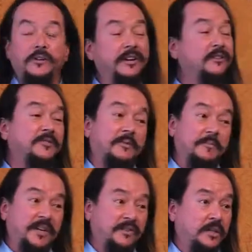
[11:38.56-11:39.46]
Our ears are
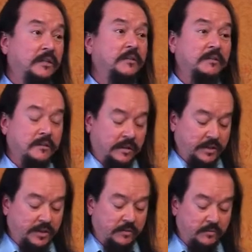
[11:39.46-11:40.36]
amazing,
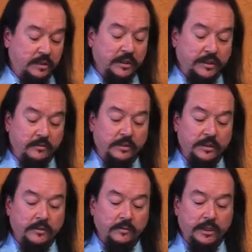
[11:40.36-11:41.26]
just really,
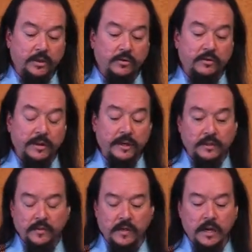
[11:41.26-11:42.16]
really, really cool
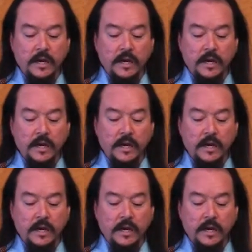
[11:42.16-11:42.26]
things.